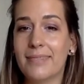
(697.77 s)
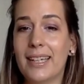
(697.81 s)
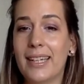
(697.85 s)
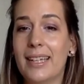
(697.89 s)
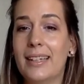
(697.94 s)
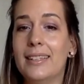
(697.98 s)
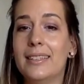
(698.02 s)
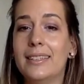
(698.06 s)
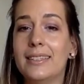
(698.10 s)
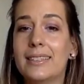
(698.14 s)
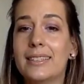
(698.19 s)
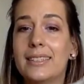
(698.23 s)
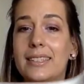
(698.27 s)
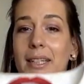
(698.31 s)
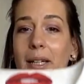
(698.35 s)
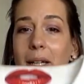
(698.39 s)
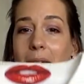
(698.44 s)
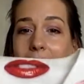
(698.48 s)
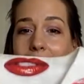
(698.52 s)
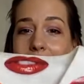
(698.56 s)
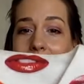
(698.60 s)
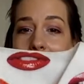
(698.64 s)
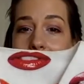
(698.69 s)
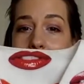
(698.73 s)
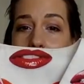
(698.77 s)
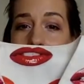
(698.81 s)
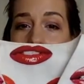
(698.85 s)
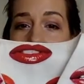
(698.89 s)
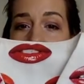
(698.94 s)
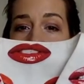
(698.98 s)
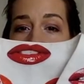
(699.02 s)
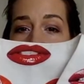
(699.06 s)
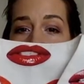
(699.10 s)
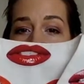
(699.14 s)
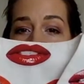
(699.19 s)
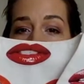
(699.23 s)
is the
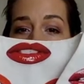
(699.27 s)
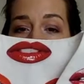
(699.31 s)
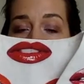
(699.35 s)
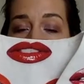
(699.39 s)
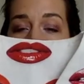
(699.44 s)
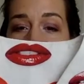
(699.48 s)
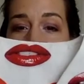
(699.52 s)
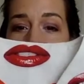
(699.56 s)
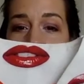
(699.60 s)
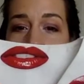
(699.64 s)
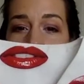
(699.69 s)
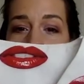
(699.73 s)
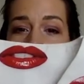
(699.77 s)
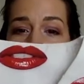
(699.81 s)
best fabric.